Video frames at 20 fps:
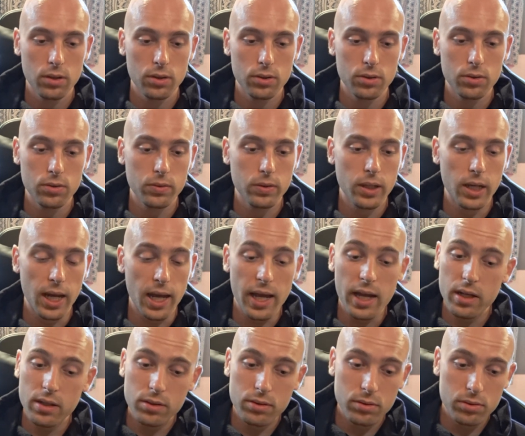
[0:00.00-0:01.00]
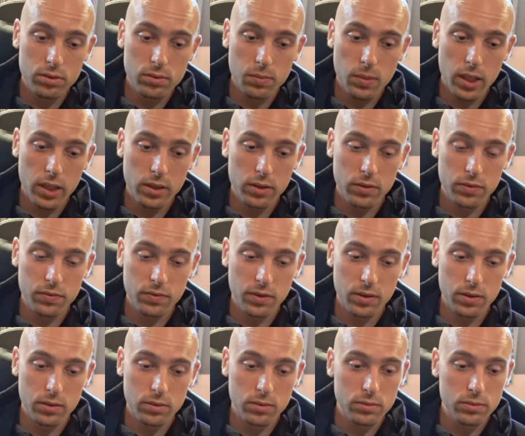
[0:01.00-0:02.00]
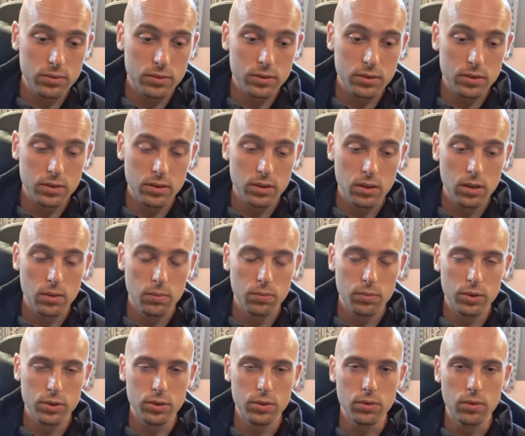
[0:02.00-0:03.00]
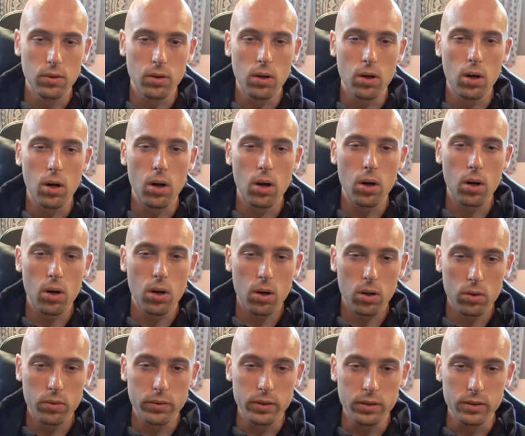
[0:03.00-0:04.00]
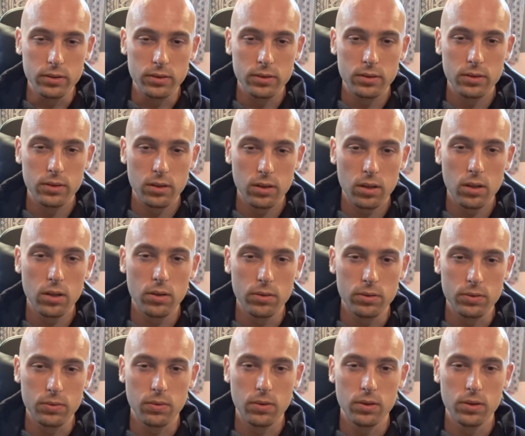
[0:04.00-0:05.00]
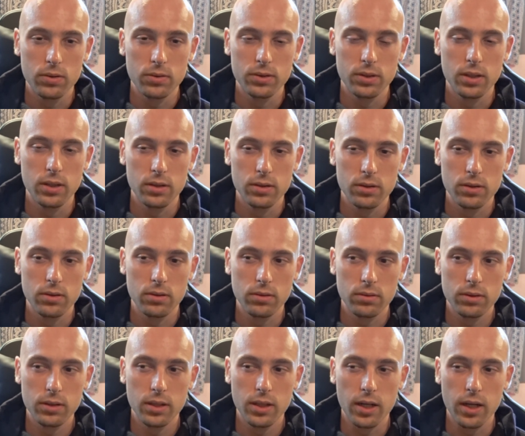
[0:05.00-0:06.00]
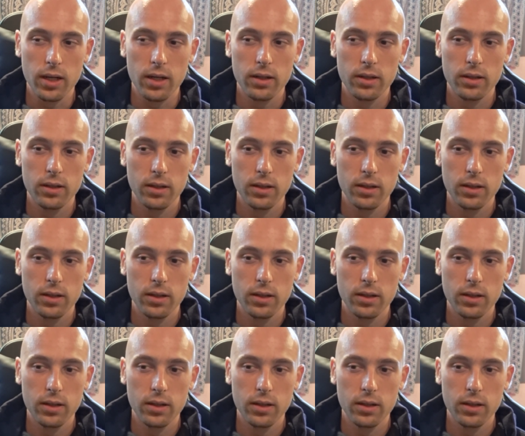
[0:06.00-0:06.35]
you can use microphones, but you always want to use the internal DI.